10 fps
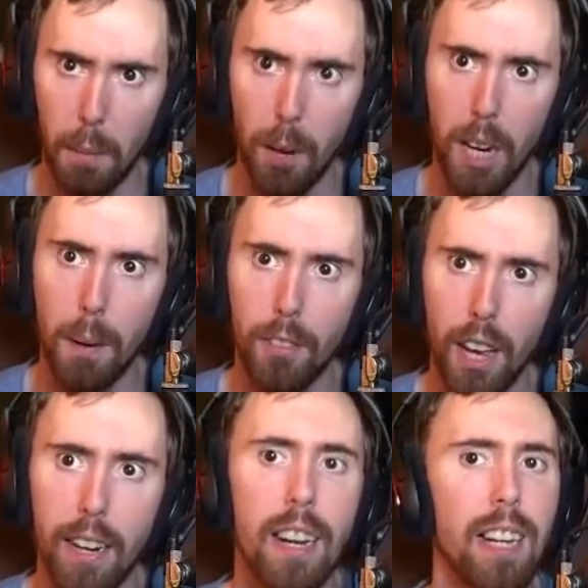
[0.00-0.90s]
I'm right about
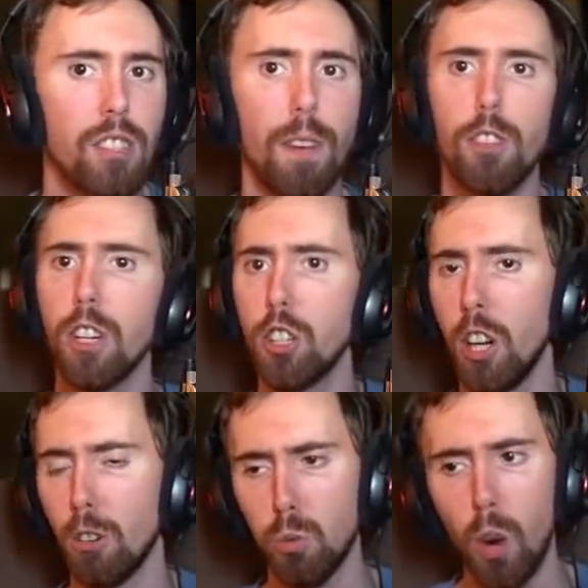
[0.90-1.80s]
that. 7th
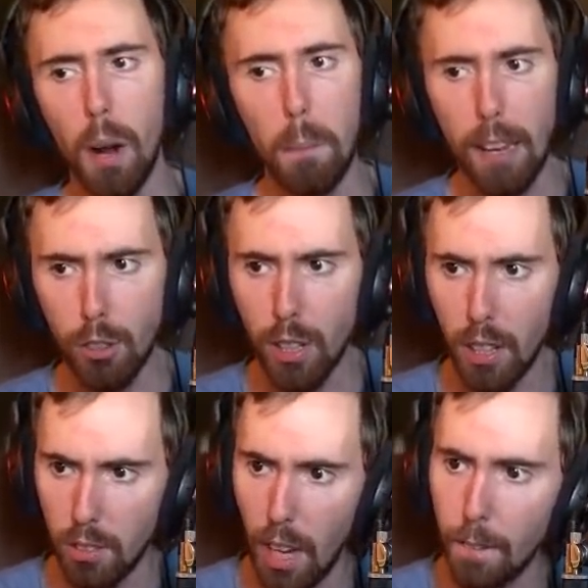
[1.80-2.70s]
Legionnaire's Wand, basically
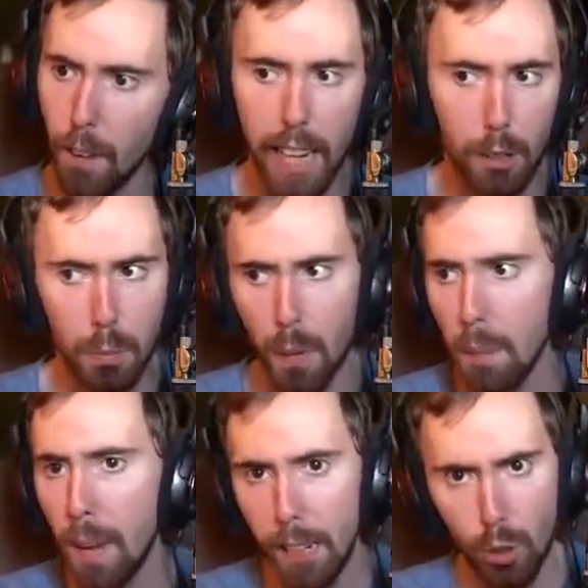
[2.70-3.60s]
the same thing. It was
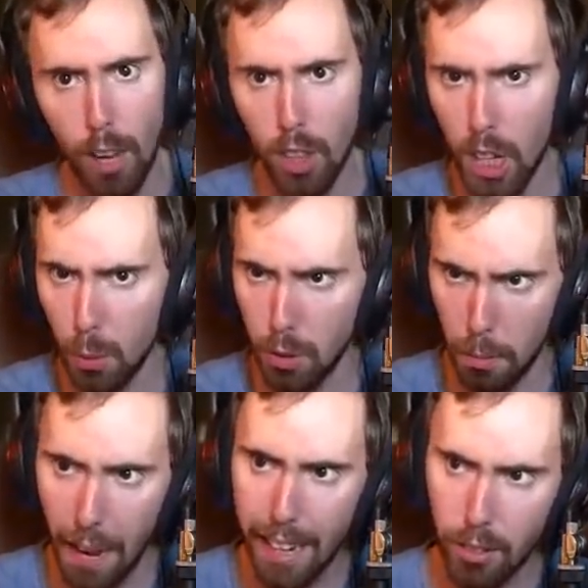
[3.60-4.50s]
pretty big, so I thought it was
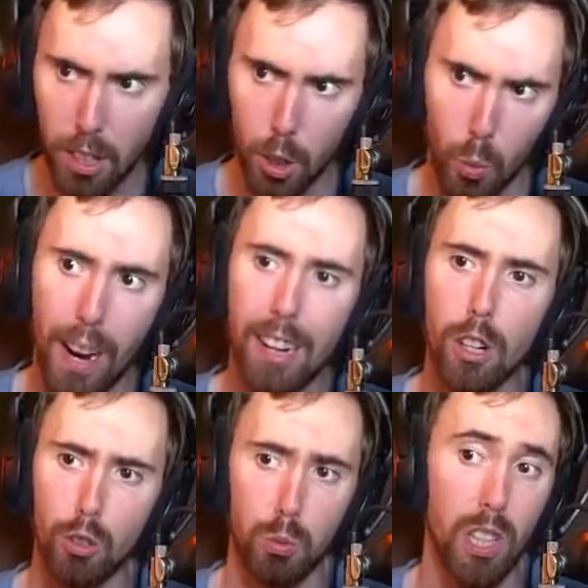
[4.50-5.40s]
a mace. Either way, it
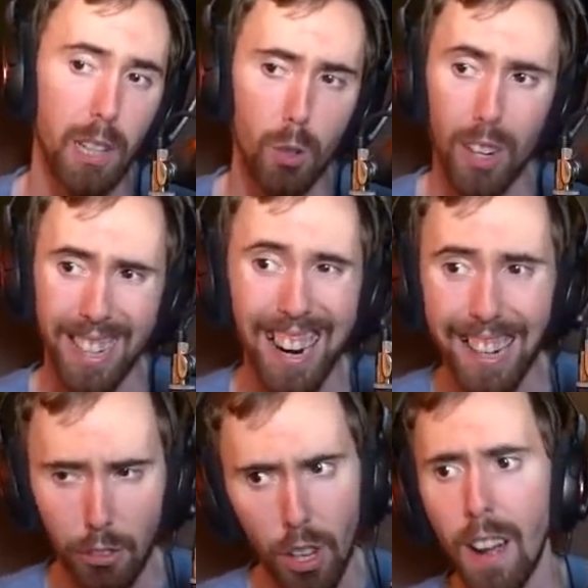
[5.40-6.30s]
looks really, really
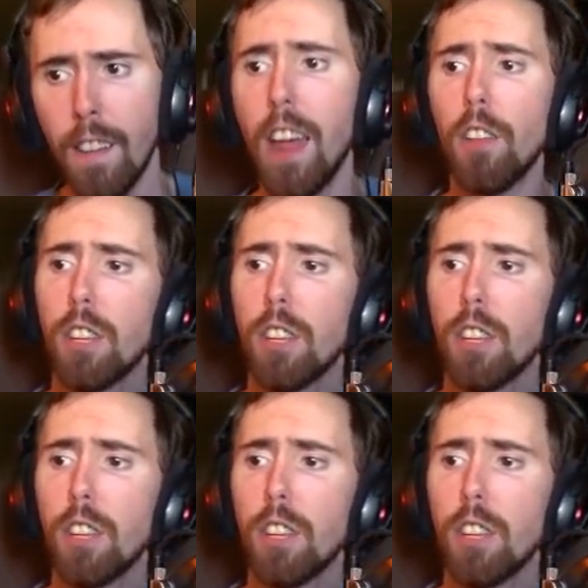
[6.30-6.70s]
nice. Now,